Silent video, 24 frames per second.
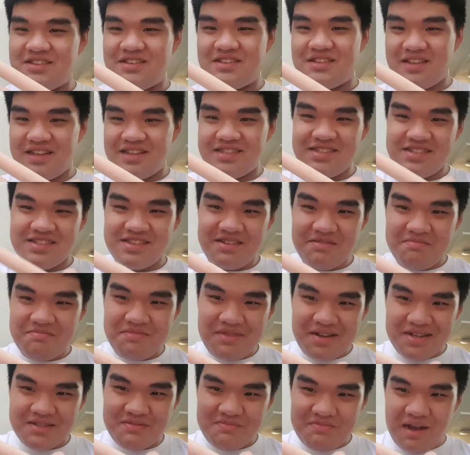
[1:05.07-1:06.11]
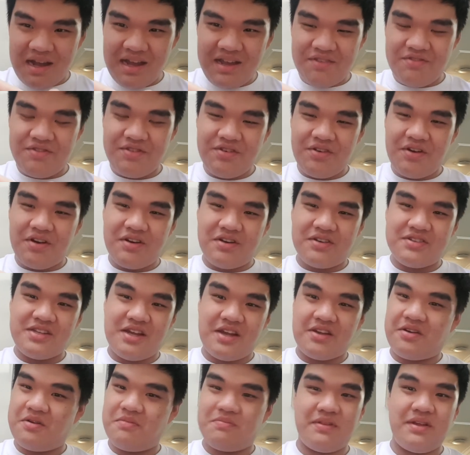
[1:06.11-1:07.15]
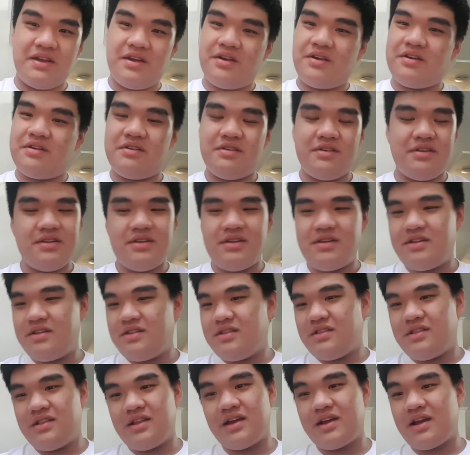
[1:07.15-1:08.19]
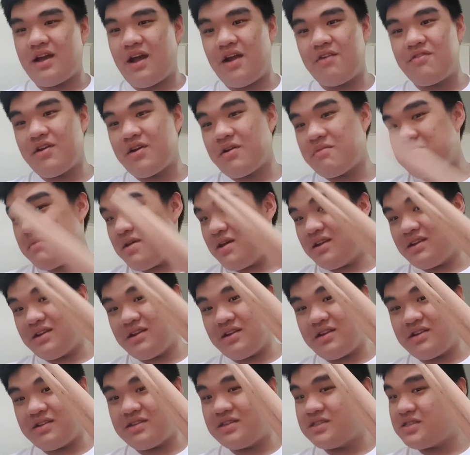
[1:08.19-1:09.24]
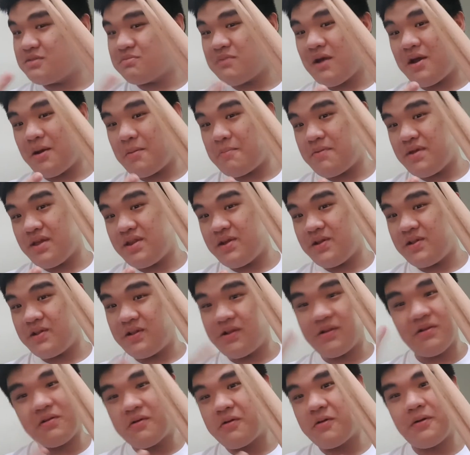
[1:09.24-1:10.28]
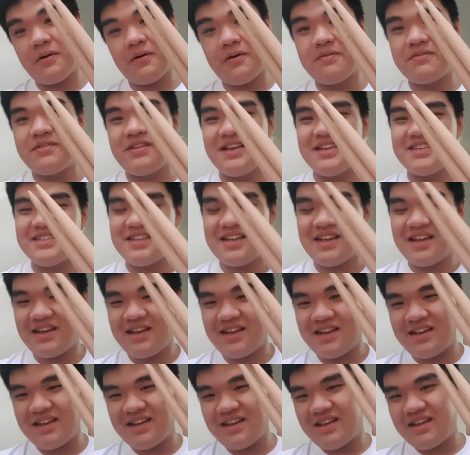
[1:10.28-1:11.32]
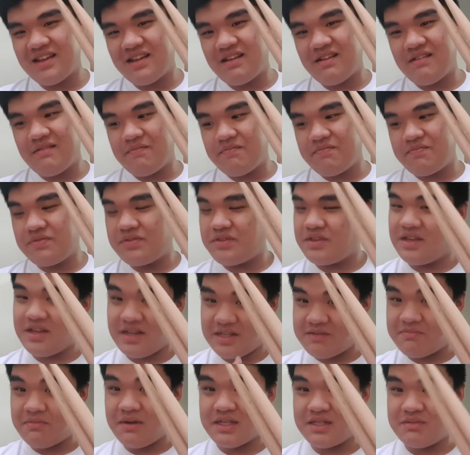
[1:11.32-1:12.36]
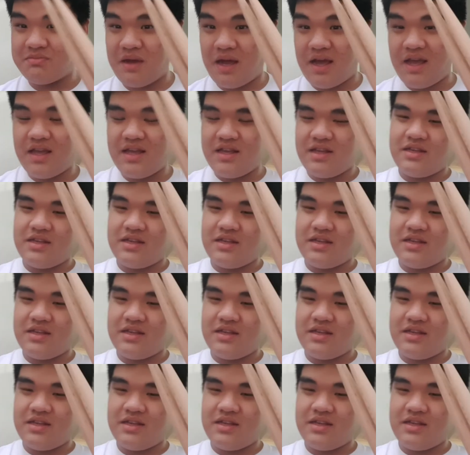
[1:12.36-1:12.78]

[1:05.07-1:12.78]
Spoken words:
This is a must buy if you are a Taiko player. Like, I recommend. This is my opinion of this thing. It's a must buy.